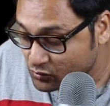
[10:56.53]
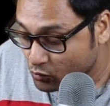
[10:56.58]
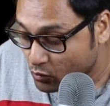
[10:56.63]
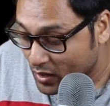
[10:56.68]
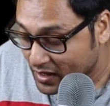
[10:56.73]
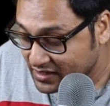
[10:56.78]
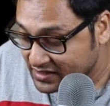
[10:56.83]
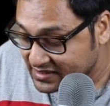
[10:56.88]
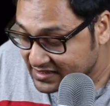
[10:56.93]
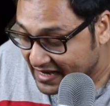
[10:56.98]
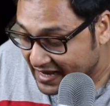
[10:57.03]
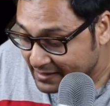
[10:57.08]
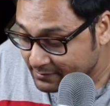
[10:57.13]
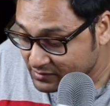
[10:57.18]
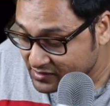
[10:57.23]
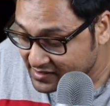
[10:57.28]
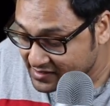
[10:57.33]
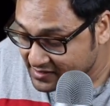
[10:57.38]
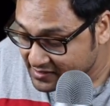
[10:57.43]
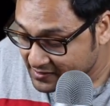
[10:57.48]
1
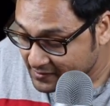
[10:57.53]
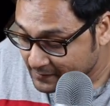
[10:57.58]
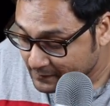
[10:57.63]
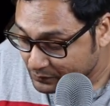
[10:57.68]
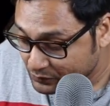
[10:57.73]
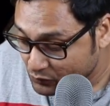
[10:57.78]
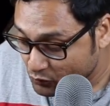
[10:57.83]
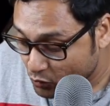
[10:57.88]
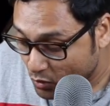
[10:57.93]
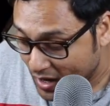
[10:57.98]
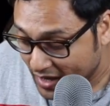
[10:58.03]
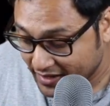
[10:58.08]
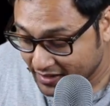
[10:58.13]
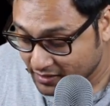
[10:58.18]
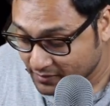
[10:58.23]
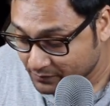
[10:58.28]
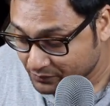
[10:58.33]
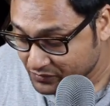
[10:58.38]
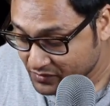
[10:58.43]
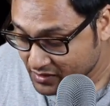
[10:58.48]
times 1.